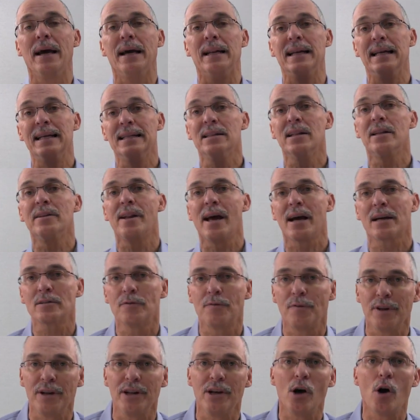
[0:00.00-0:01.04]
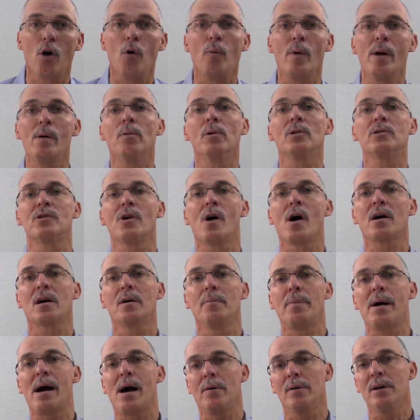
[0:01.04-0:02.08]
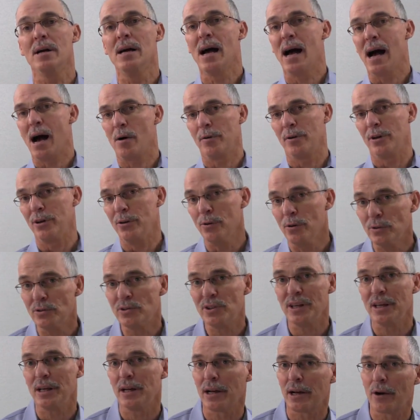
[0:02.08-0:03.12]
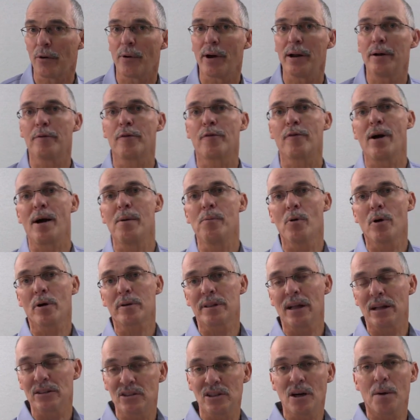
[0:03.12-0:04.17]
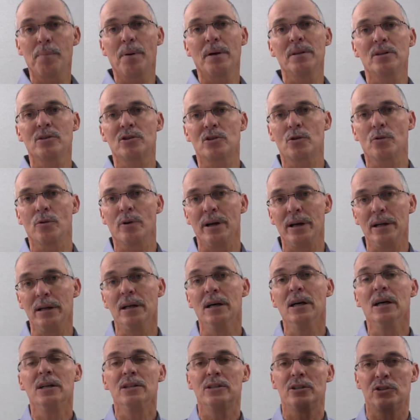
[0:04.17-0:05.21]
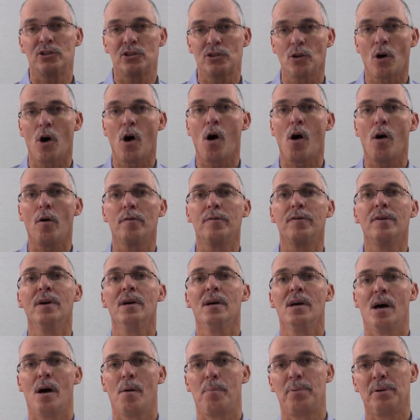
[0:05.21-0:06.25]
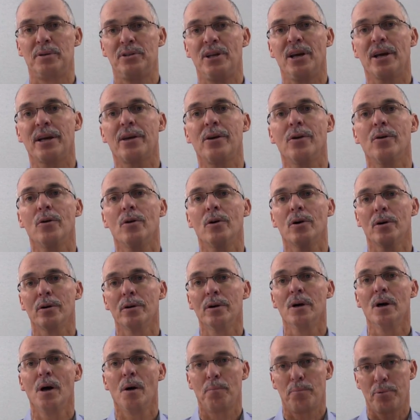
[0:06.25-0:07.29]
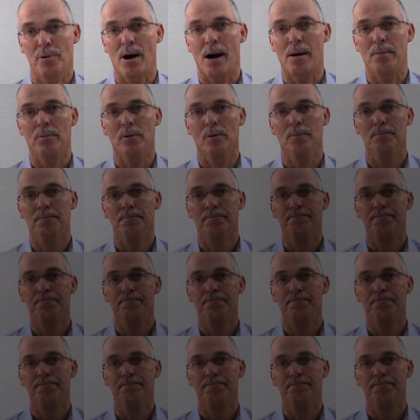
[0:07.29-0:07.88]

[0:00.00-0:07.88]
and in the next video we will talk about how to use the integrative framework that's up on the screen to solve a particular problem.